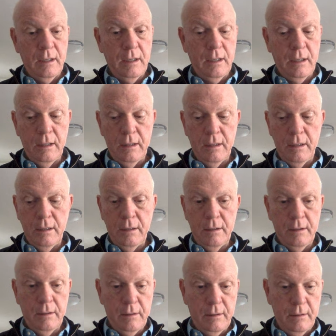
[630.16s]
And then
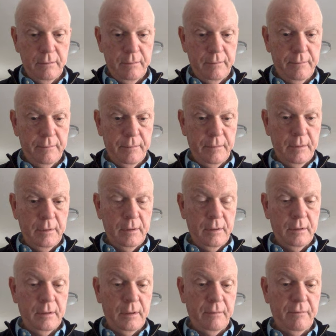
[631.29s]

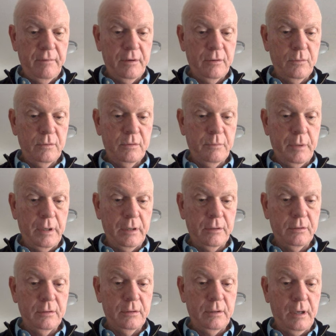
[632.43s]
say visual inspections,